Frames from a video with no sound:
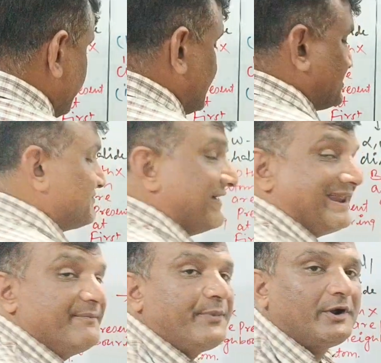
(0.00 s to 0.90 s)
This is
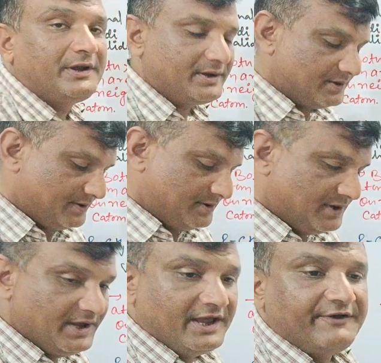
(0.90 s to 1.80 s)
very important.
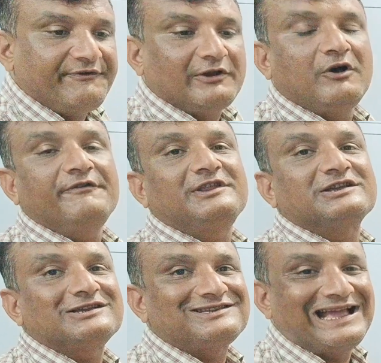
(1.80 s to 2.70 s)
If we go with the
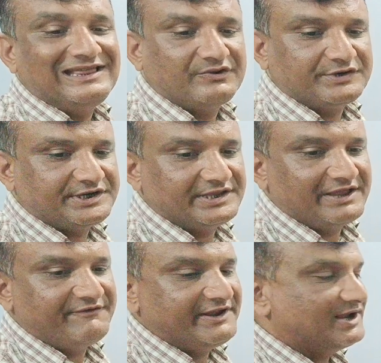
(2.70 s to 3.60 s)
just 10th question,
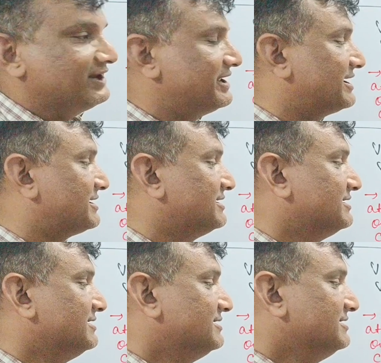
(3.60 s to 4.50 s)
then we can take
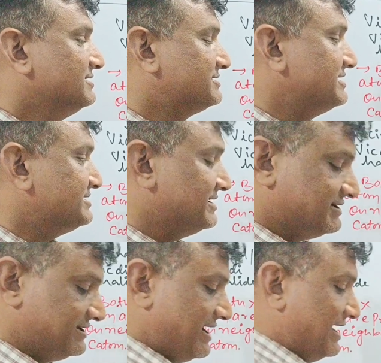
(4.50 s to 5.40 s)

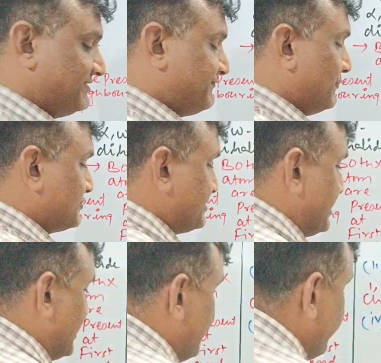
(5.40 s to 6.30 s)

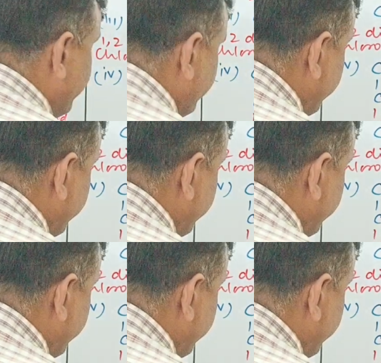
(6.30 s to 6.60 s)
C6H4Cl,